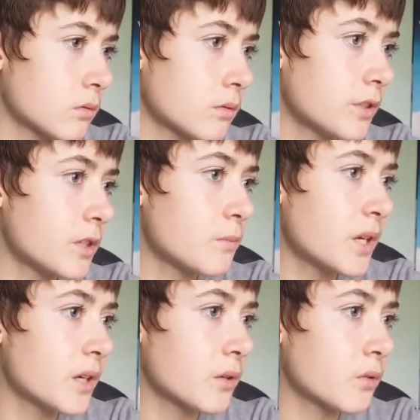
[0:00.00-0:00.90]

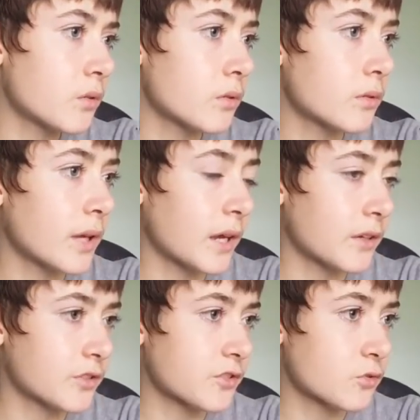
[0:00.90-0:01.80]
D-Man
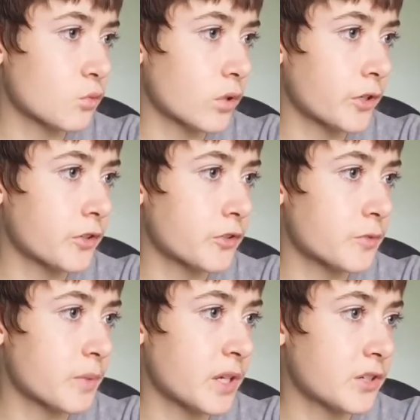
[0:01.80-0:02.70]
asks, what are your
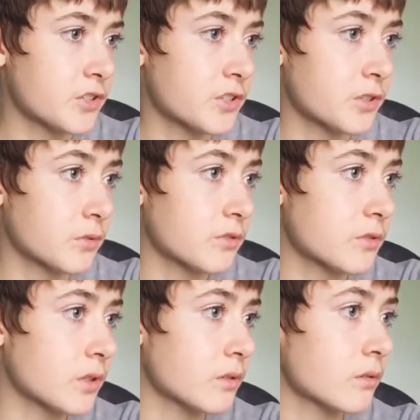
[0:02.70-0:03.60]
Spanish skills
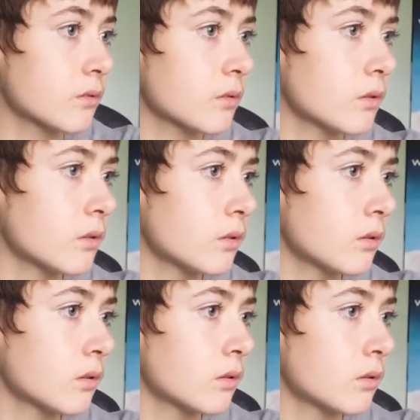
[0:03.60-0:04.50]
then?
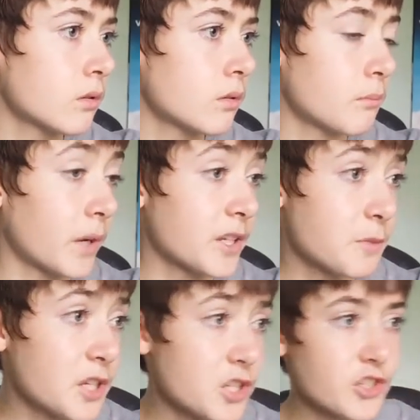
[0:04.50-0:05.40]
My
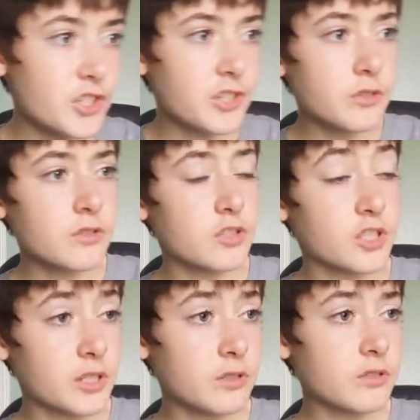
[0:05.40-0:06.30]
Spanish
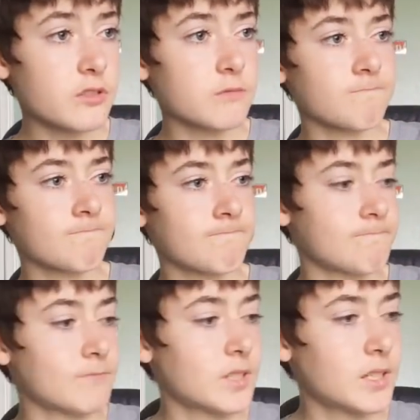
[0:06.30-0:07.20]
skills?
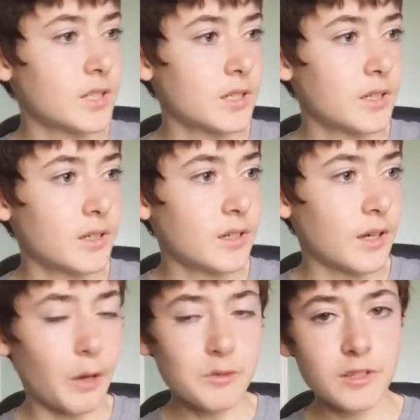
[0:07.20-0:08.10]

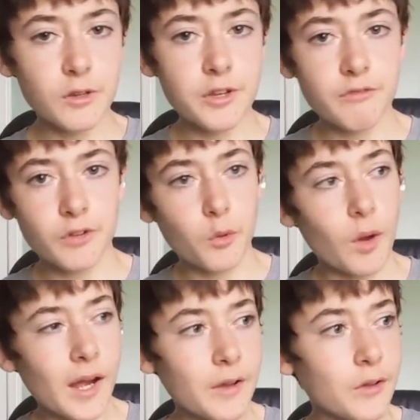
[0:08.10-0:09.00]
I was learning for a
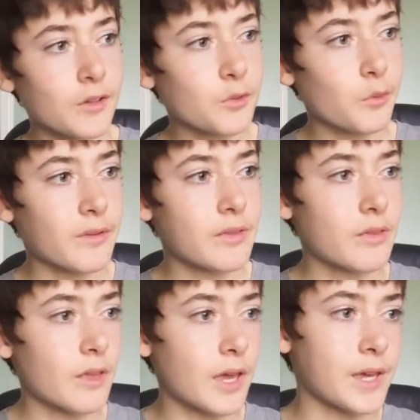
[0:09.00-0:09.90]
while with
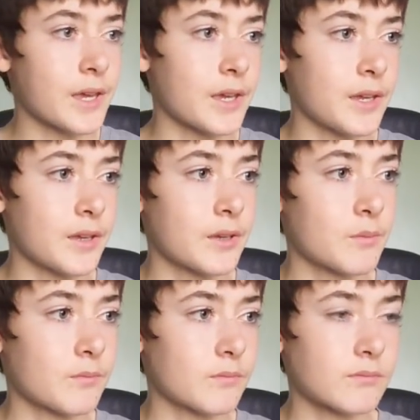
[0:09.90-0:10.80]
a
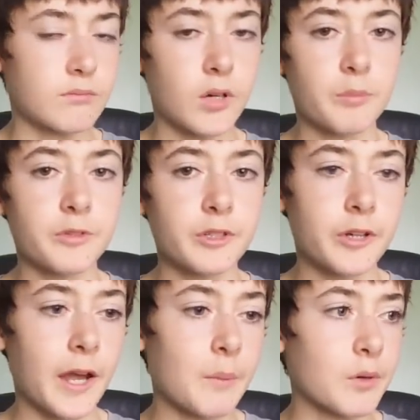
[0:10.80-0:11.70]
popular
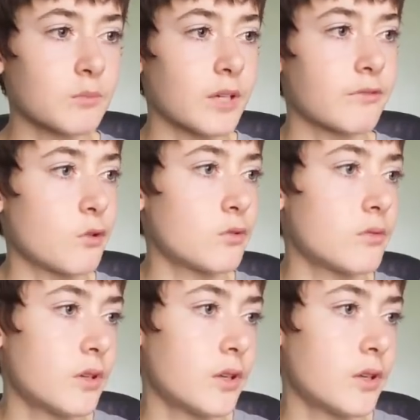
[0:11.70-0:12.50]
app on my phone.